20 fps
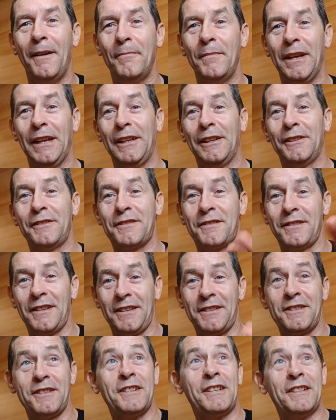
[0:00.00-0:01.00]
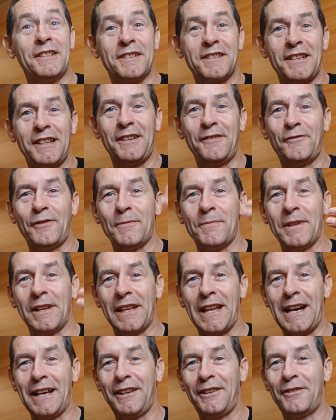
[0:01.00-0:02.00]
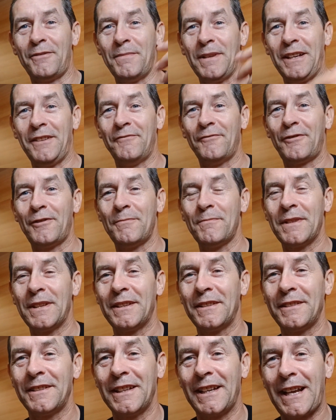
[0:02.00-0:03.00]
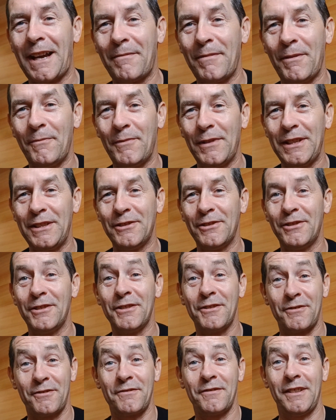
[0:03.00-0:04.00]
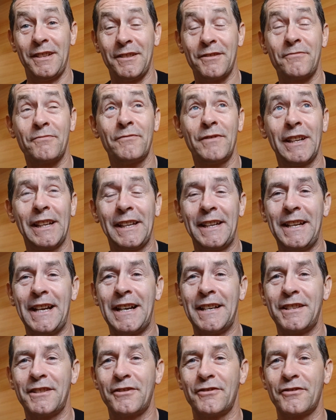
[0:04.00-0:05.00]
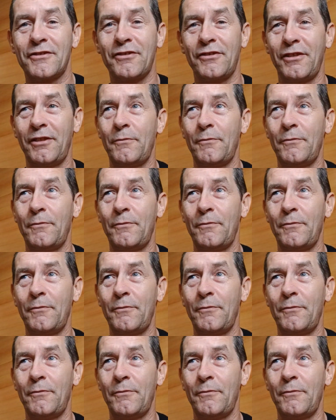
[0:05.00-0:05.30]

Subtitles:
It's, as you can see from the light coming in from the cabin window, it's really nice and sunny.